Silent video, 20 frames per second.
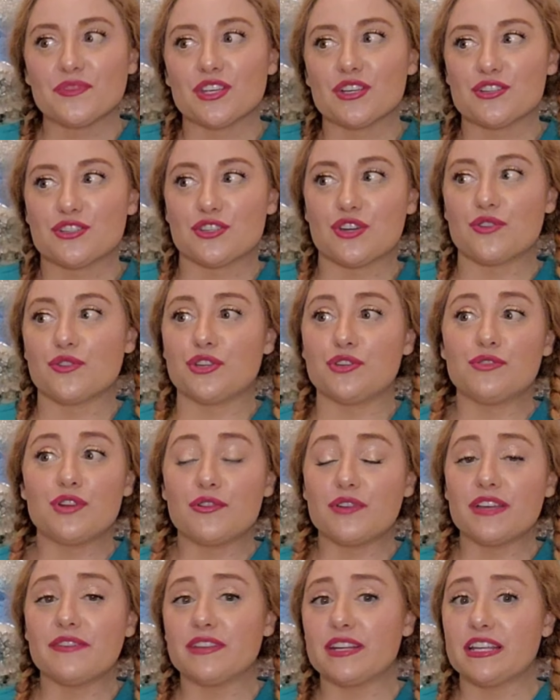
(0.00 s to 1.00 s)
So you
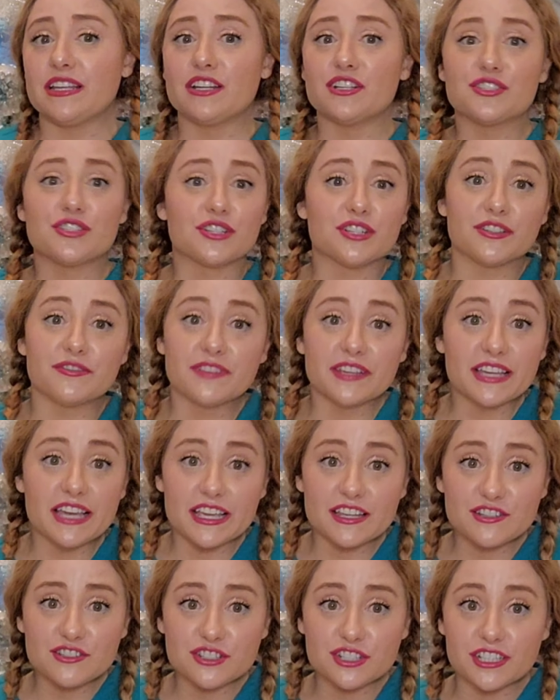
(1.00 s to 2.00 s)
don't even need a
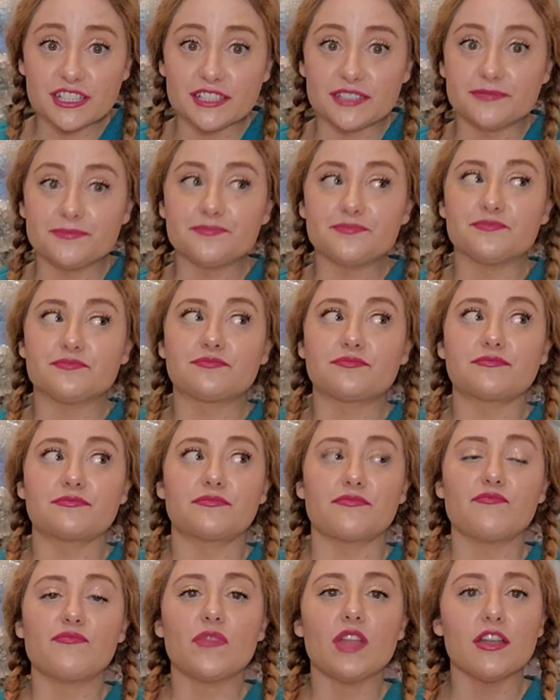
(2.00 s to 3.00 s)
certification
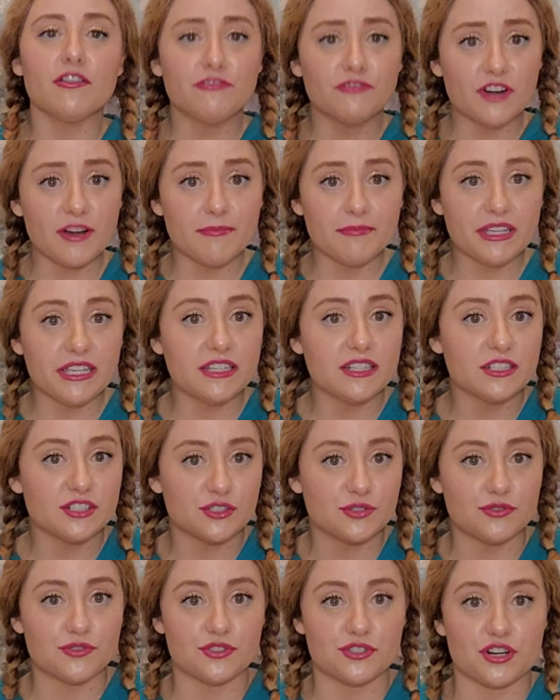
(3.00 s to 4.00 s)
from me
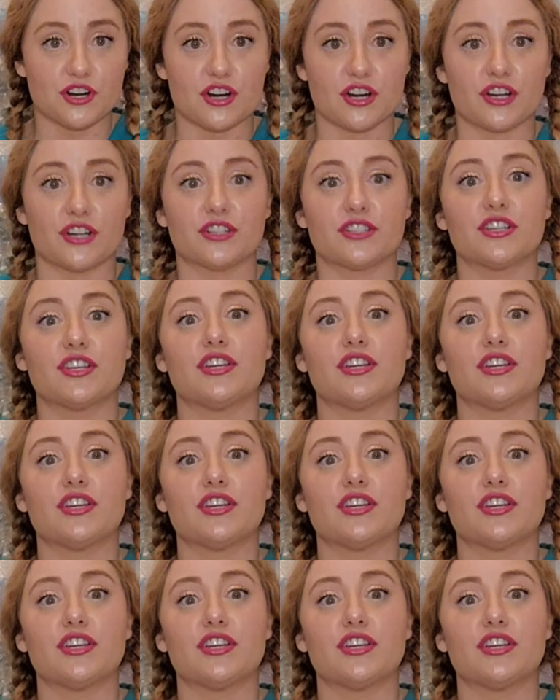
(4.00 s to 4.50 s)
to start